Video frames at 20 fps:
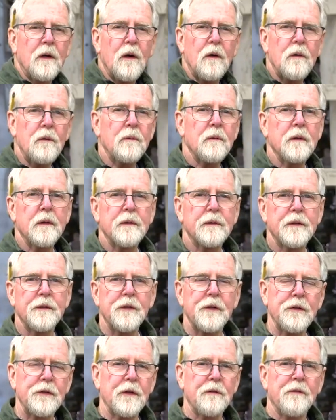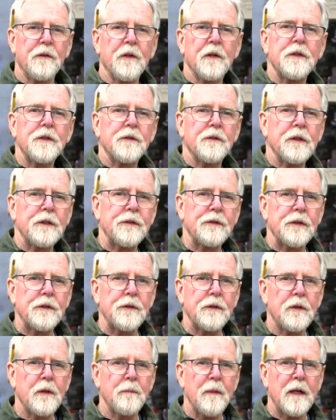Lowe. This is the Furniture
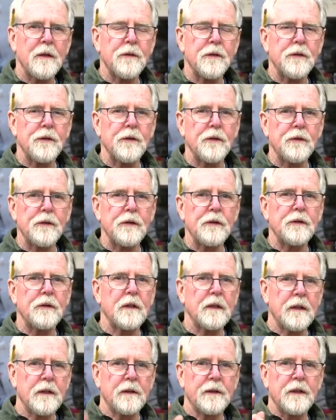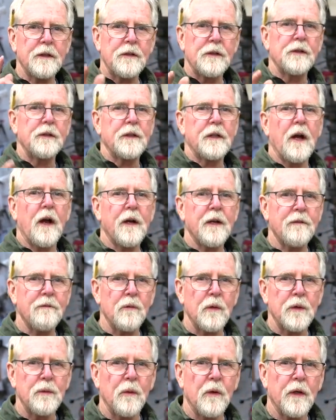Institute of Massachusetts, and this is the Art of
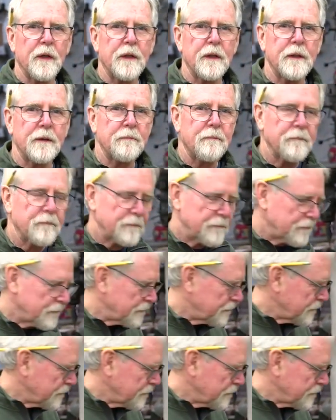Woodworking.